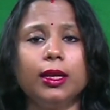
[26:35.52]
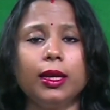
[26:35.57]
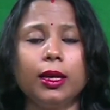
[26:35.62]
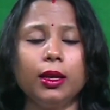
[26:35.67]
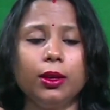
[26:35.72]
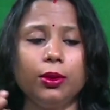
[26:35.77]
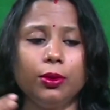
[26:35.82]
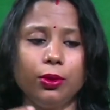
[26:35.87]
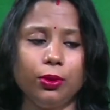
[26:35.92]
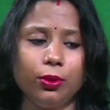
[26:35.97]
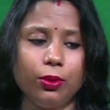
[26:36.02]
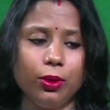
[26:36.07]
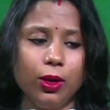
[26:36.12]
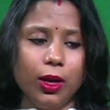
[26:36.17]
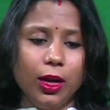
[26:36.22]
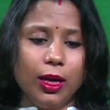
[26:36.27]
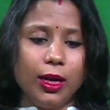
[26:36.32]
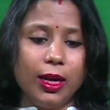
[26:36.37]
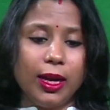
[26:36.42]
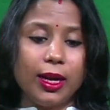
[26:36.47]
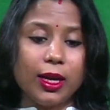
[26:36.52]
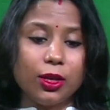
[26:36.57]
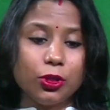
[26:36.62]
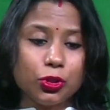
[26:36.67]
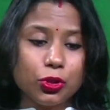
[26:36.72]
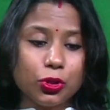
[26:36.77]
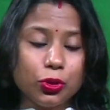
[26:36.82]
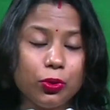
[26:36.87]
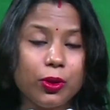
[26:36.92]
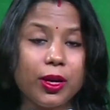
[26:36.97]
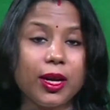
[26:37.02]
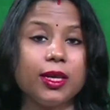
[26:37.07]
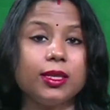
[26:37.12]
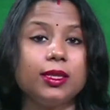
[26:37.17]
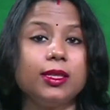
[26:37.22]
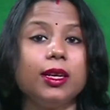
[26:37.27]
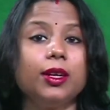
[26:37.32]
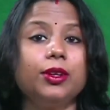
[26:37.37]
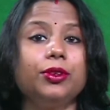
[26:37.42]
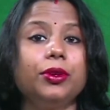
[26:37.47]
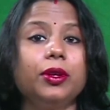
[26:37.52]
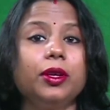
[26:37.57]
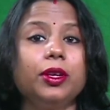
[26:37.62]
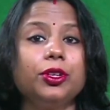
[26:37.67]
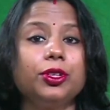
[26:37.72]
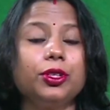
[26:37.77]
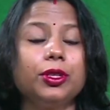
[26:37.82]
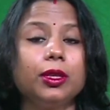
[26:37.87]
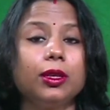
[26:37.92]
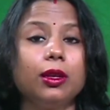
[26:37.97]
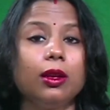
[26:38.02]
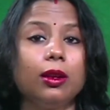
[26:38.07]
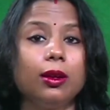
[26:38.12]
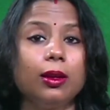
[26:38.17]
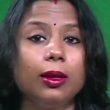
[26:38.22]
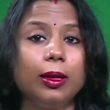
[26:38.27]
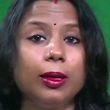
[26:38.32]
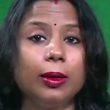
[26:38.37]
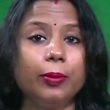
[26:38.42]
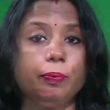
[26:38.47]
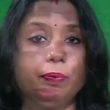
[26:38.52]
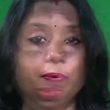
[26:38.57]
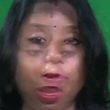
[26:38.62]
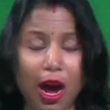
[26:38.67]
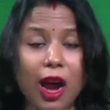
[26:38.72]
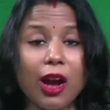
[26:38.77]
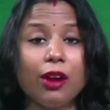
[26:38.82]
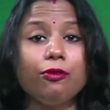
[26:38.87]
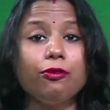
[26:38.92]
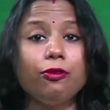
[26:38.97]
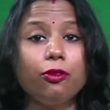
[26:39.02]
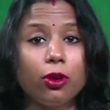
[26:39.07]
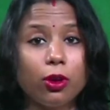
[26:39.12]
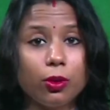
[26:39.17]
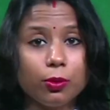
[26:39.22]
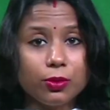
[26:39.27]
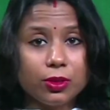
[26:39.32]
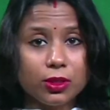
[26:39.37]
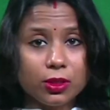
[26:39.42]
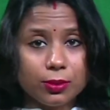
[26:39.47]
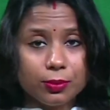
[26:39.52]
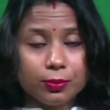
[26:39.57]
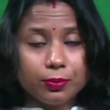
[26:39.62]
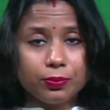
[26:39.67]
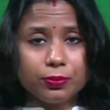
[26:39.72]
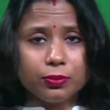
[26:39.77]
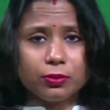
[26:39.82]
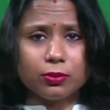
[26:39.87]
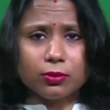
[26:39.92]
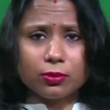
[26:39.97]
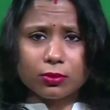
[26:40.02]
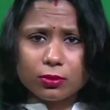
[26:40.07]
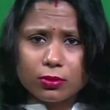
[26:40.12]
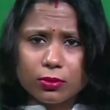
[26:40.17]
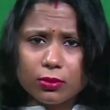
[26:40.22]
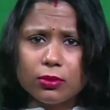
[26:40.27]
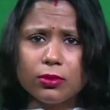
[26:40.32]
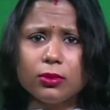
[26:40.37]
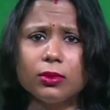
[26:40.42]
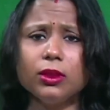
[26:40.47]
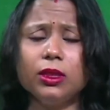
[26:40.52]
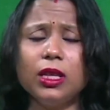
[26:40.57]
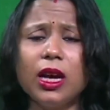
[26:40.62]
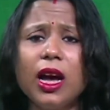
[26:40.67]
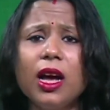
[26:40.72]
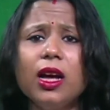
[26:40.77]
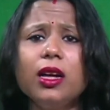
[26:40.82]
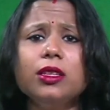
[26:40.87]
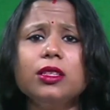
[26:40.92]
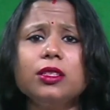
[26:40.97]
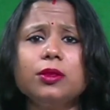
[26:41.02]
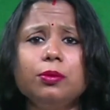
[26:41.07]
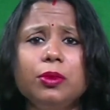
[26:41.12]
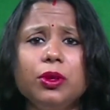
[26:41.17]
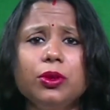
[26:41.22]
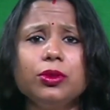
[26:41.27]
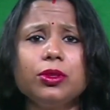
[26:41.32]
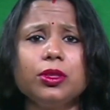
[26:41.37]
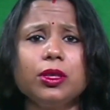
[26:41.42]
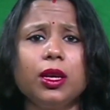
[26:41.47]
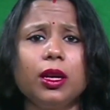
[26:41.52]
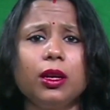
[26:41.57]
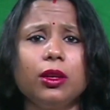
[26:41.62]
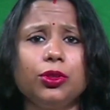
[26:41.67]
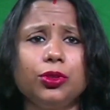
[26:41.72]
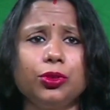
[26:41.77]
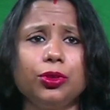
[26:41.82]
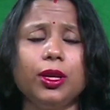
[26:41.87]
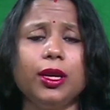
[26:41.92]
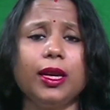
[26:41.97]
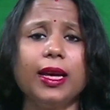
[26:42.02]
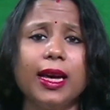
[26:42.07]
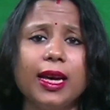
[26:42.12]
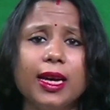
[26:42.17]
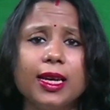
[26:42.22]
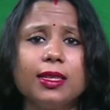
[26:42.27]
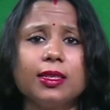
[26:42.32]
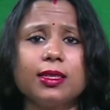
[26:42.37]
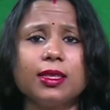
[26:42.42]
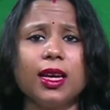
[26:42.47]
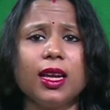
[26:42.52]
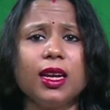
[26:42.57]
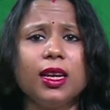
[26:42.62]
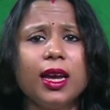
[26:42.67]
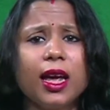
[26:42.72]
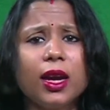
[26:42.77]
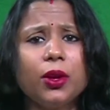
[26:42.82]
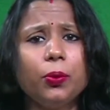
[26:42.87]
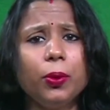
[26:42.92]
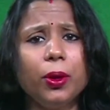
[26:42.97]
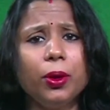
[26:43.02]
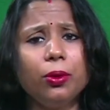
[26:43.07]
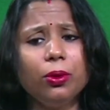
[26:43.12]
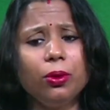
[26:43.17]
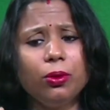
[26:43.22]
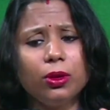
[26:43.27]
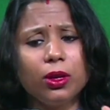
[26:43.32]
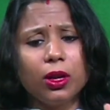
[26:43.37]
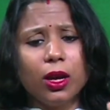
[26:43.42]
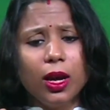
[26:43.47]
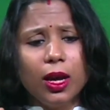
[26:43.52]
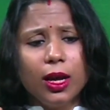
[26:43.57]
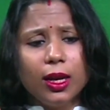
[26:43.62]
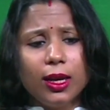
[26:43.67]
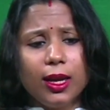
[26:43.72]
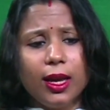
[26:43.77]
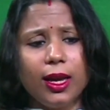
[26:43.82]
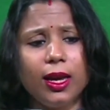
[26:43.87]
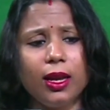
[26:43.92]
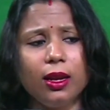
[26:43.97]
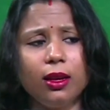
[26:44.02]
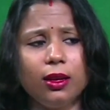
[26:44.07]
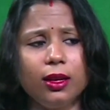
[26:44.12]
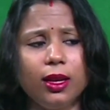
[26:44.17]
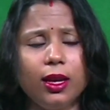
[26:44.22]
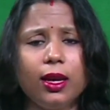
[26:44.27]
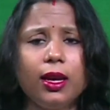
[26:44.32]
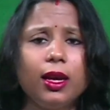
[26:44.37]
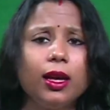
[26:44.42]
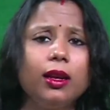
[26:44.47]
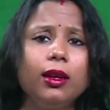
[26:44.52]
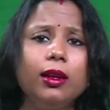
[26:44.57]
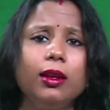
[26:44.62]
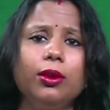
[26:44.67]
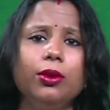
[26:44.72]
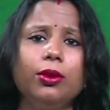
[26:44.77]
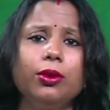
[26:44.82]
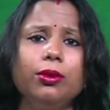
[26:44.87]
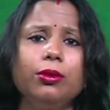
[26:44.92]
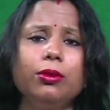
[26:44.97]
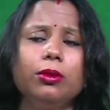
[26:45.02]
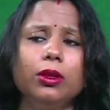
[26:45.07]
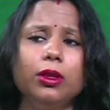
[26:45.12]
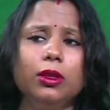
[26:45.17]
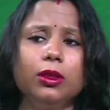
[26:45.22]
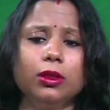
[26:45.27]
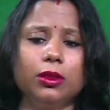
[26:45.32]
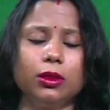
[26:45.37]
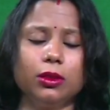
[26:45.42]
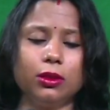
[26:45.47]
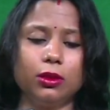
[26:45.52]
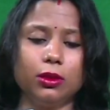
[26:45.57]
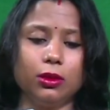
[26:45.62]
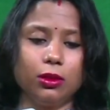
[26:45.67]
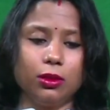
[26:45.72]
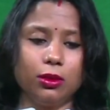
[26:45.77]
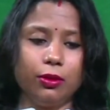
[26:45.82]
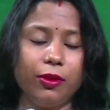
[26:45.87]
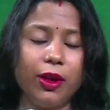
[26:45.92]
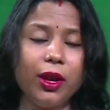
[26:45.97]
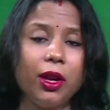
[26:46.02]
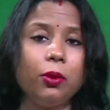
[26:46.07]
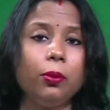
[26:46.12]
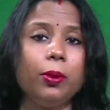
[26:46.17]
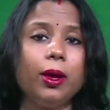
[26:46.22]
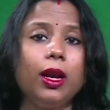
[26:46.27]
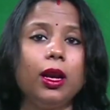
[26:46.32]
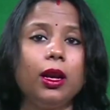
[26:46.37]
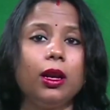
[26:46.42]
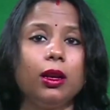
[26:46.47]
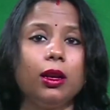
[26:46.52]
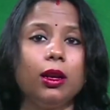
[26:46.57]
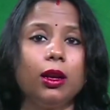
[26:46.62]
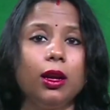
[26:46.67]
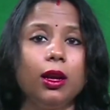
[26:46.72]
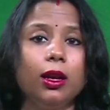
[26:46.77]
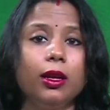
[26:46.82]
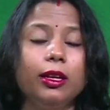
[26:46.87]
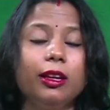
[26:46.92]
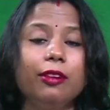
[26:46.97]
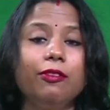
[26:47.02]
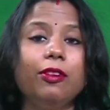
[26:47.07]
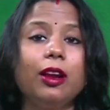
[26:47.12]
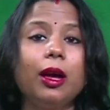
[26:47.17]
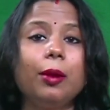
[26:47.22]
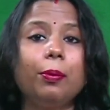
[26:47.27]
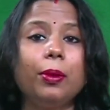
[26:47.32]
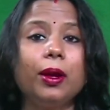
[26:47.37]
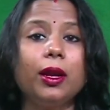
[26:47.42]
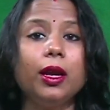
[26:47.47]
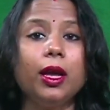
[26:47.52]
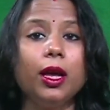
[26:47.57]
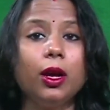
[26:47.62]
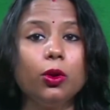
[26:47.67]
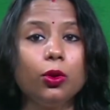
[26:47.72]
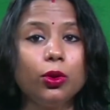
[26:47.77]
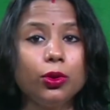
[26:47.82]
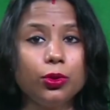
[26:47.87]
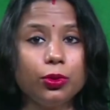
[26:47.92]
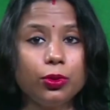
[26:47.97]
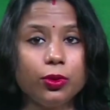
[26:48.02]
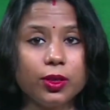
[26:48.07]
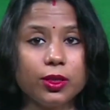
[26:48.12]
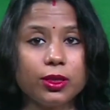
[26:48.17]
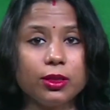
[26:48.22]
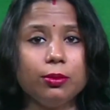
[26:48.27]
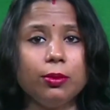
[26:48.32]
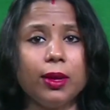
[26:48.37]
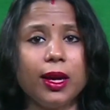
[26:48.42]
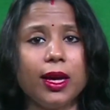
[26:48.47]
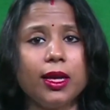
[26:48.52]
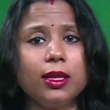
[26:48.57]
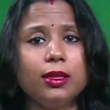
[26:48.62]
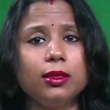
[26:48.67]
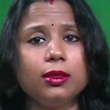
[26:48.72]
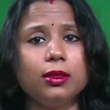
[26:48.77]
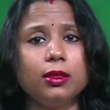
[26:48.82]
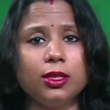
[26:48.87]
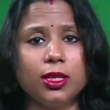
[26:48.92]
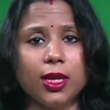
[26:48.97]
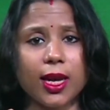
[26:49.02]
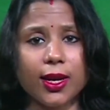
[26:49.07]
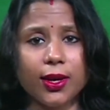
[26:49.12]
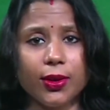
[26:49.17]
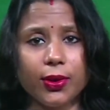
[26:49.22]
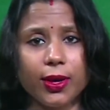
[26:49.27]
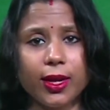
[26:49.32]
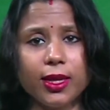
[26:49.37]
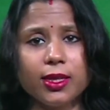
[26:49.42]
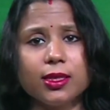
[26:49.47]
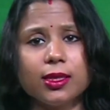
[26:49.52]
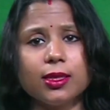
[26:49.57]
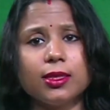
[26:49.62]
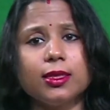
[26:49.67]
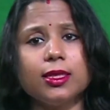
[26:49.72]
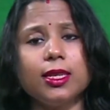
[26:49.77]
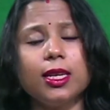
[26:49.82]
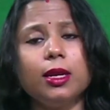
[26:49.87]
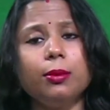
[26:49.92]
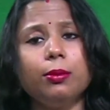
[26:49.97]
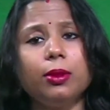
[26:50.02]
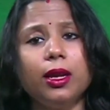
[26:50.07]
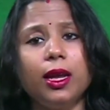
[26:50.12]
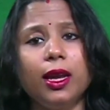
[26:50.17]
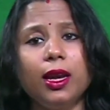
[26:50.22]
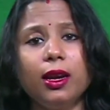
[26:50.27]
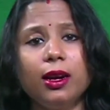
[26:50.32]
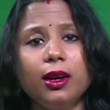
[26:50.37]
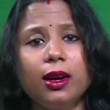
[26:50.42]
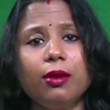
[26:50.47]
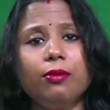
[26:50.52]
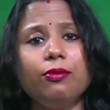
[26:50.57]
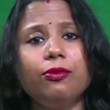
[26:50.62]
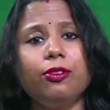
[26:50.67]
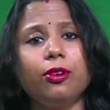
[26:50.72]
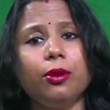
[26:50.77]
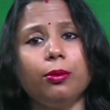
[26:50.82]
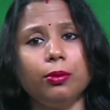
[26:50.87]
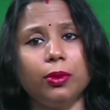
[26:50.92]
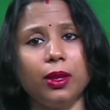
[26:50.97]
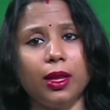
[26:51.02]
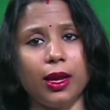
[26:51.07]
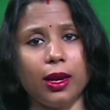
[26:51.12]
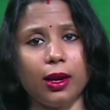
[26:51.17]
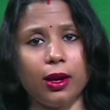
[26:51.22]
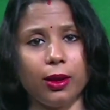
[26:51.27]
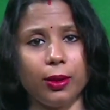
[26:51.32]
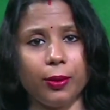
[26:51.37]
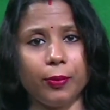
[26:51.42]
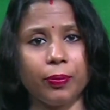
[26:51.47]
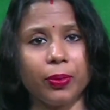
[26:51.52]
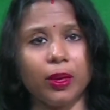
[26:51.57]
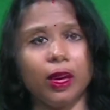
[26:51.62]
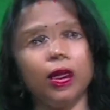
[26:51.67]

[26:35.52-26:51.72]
then they can showcase their traditional art forms, dance, music to the guests, and that way they can very well develop an ecotourism and generate sustainable income from there.